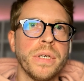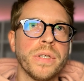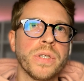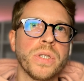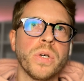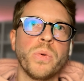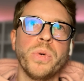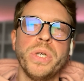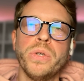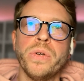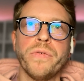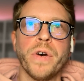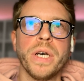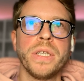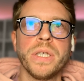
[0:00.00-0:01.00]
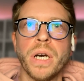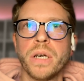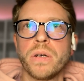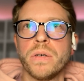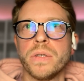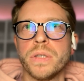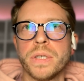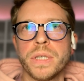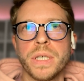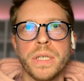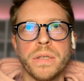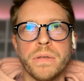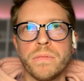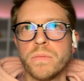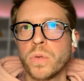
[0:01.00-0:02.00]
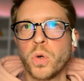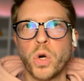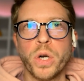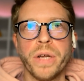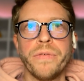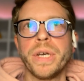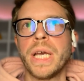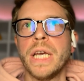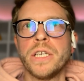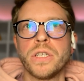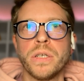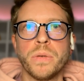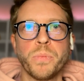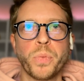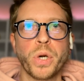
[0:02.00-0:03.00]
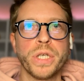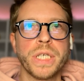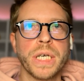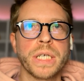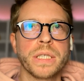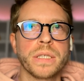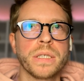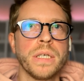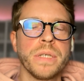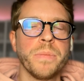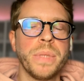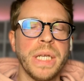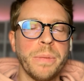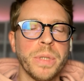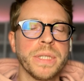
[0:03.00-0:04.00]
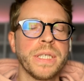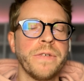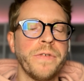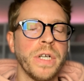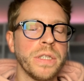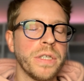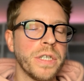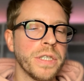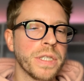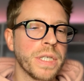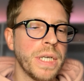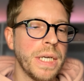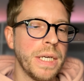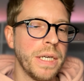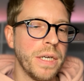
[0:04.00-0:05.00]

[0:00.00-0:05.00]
So we unified the icons in core navigation, projects, labels, and filters